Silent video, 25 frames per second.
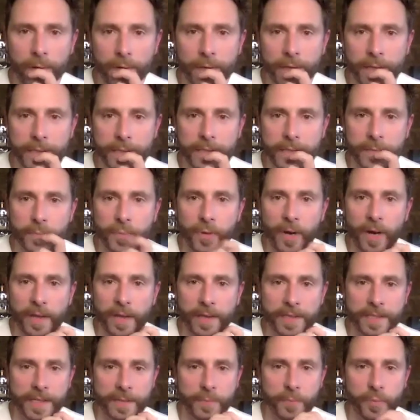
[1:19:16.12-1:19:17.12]
This
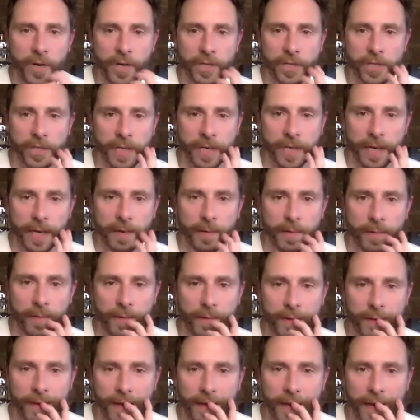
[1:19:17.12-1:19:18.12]
is pressure
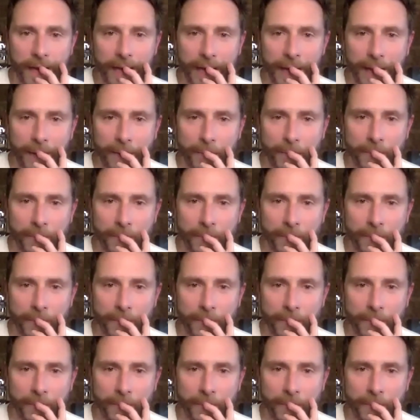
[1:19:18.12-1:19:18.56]
now.